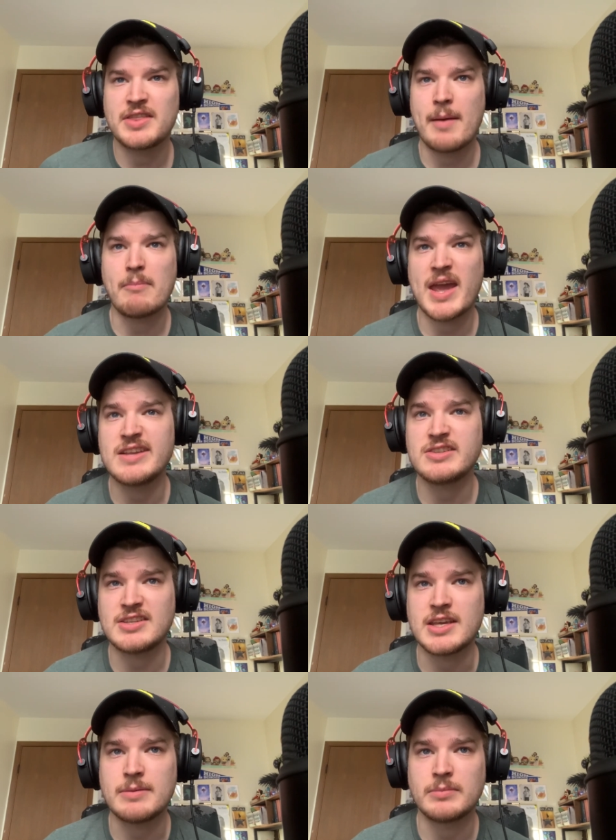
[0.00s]
that may
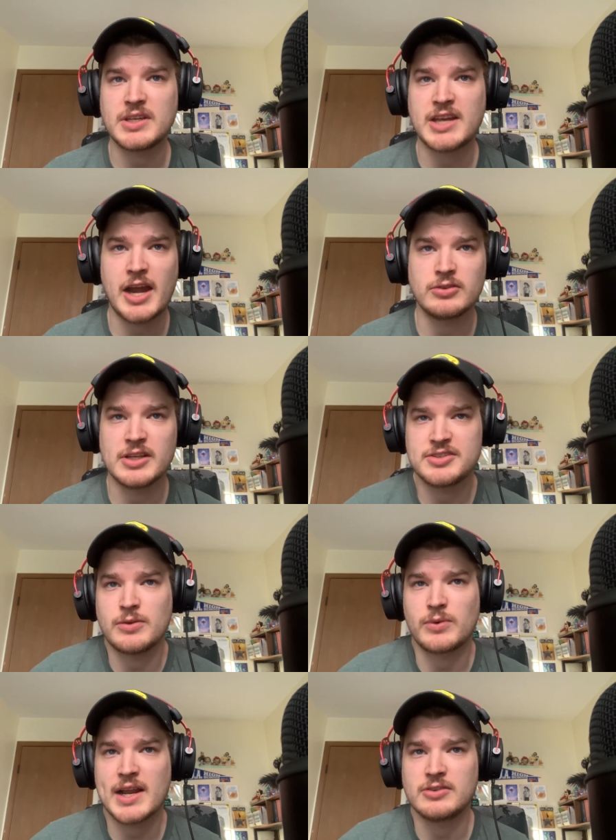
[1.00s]
seem careless
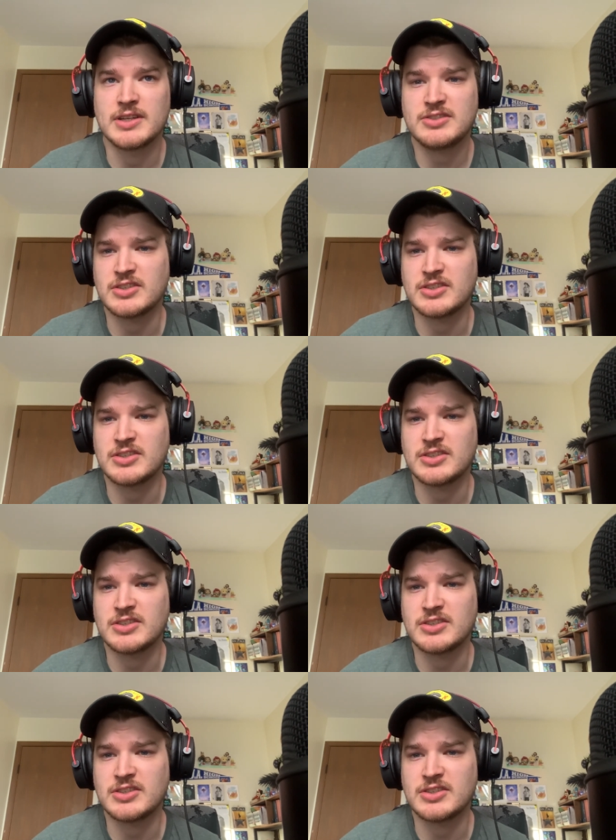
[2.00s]
and reckless